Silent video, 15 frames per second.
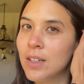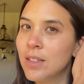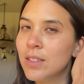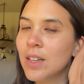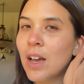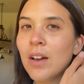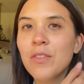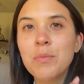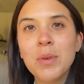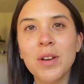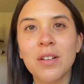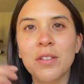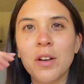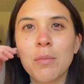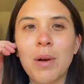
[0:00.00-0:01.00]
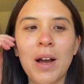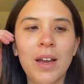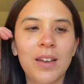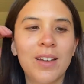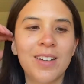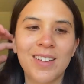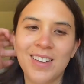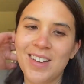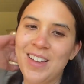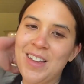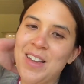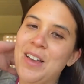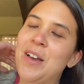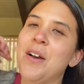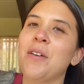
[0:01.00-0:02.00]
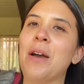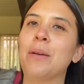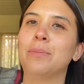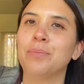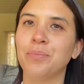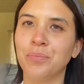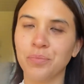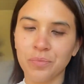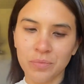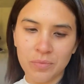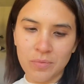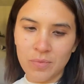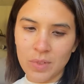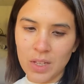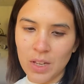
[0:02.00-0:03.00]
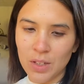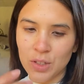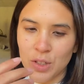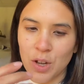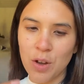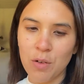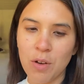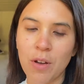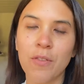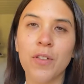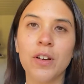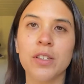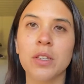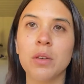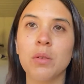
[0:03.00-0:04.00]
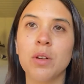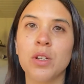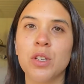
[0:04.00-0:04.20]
to have a mirror nearby. Okay. So first thing you want to